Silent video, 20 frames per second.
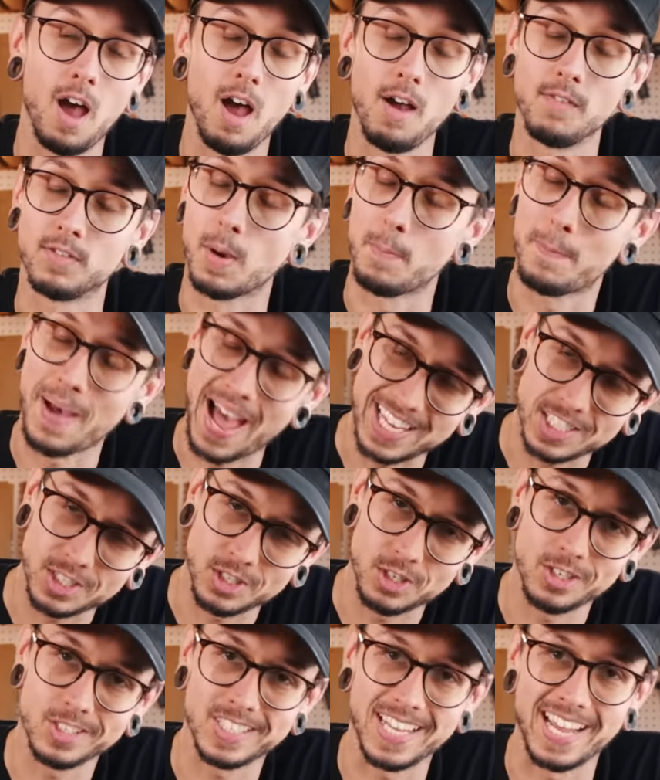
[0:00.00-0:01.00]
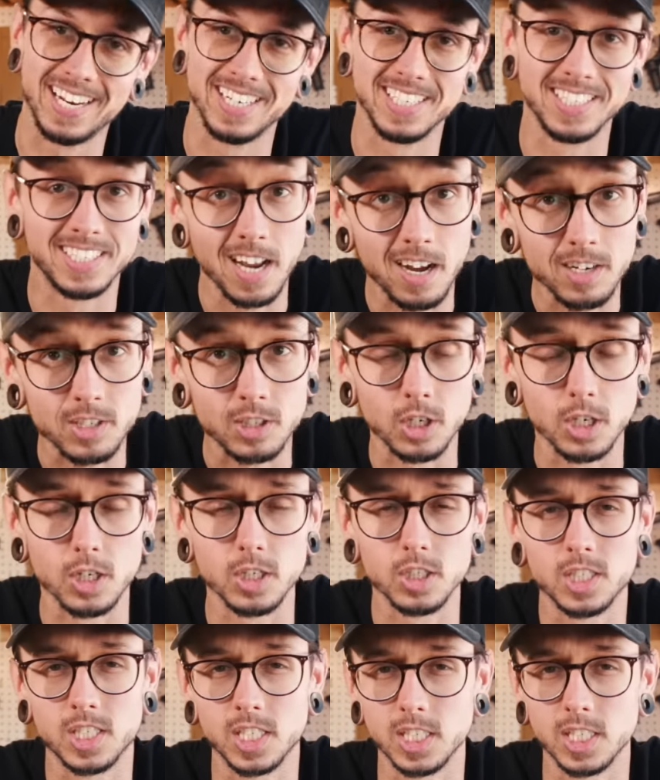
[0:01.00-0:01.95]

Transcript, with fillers: of capacitors and inductors